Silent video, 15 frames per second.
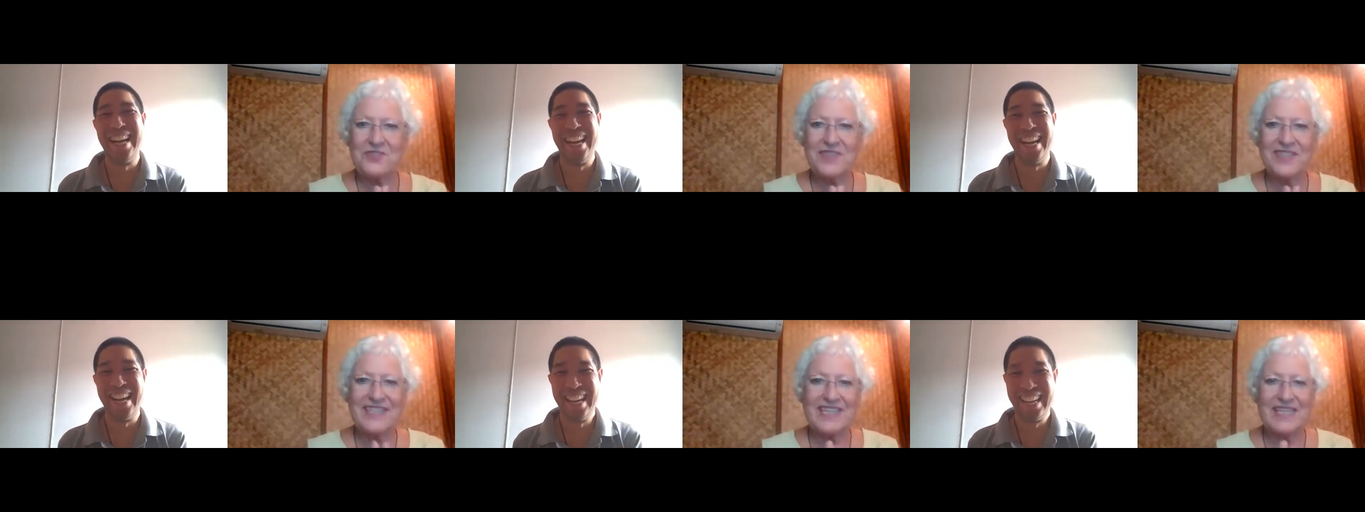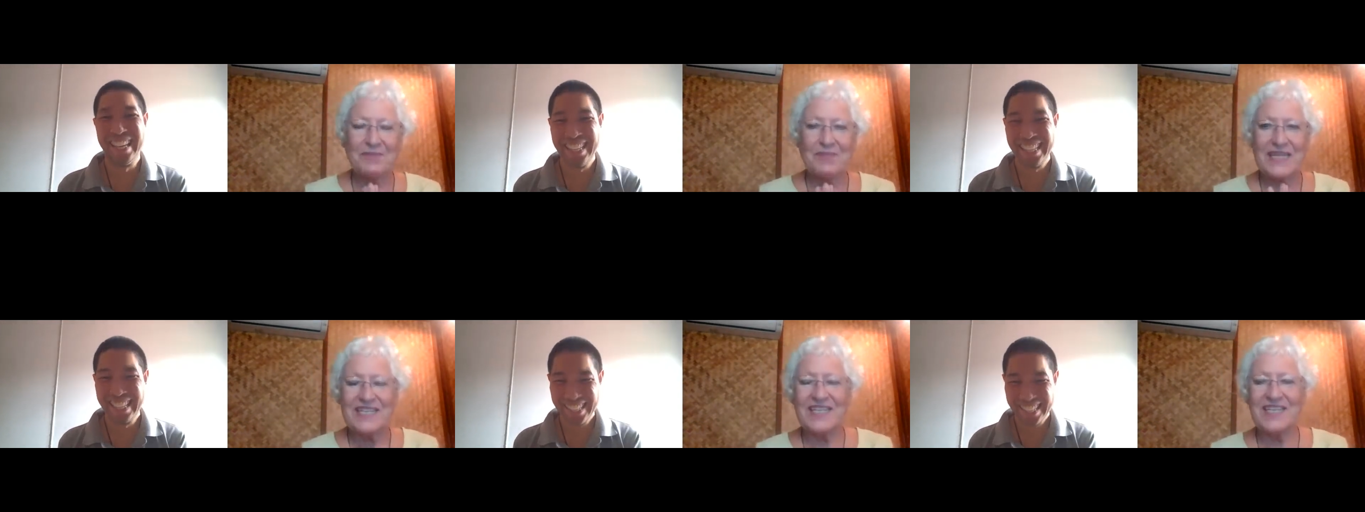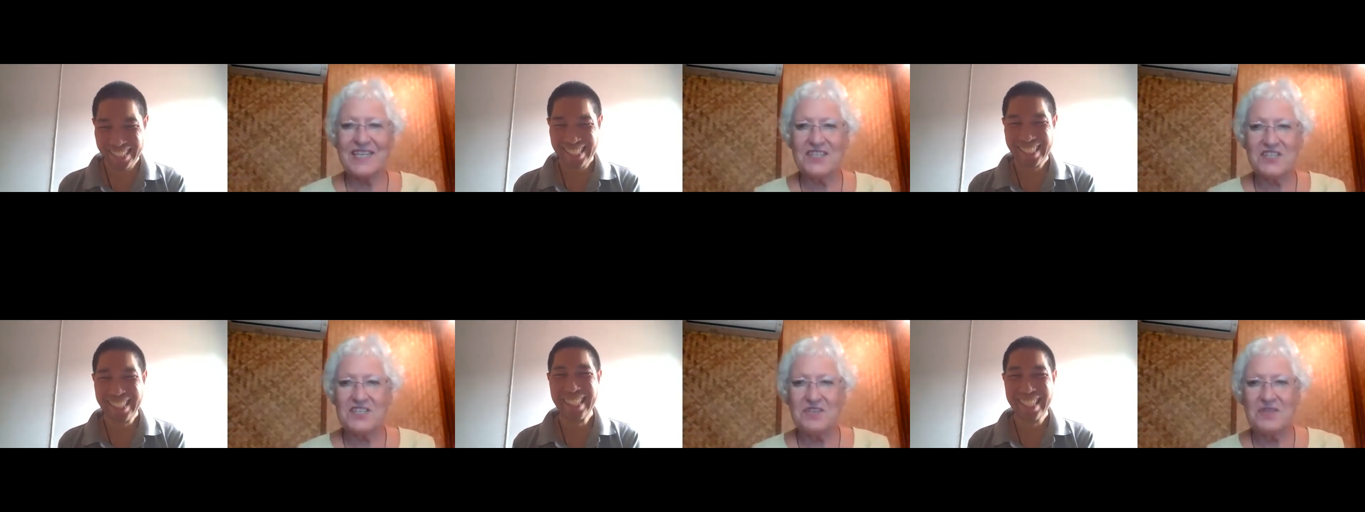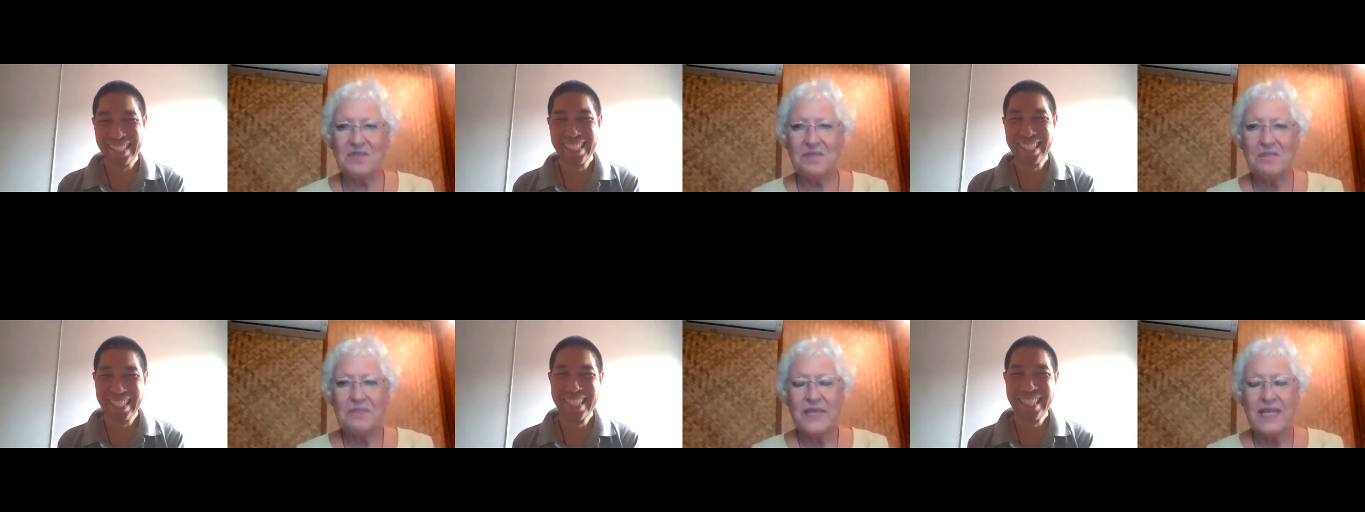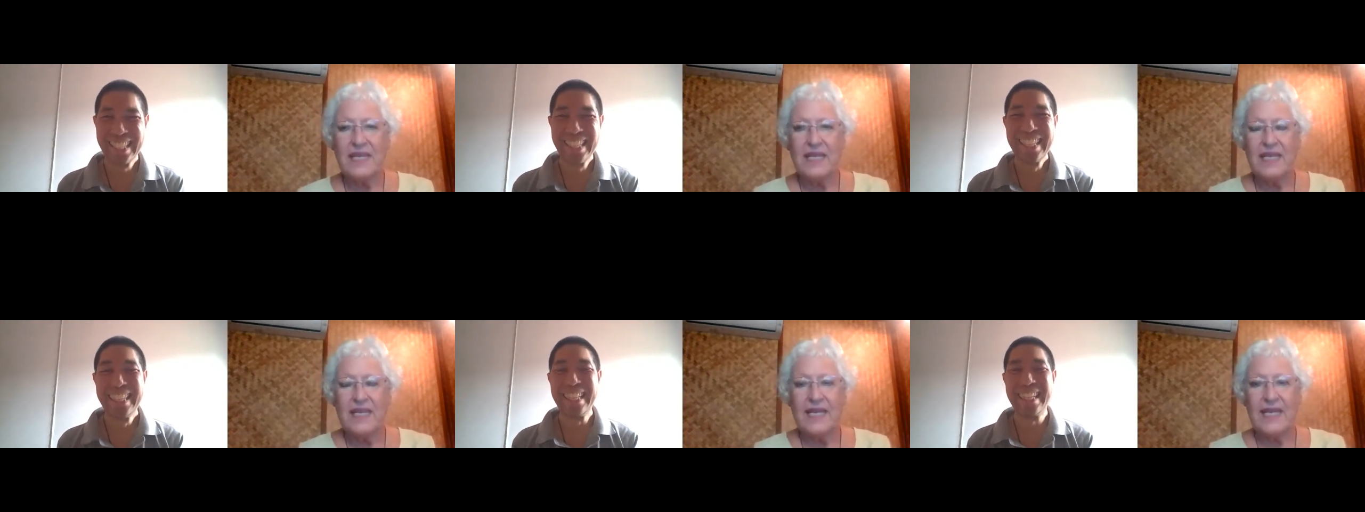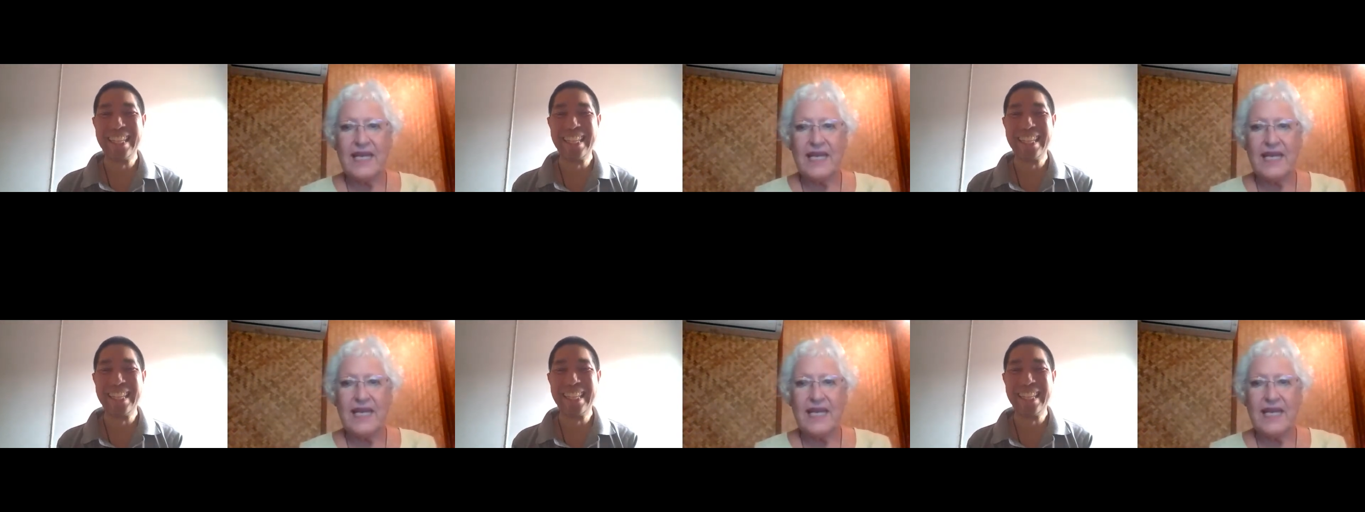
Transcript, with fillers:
Speaker 1: do a little bit here too. Uh-huh.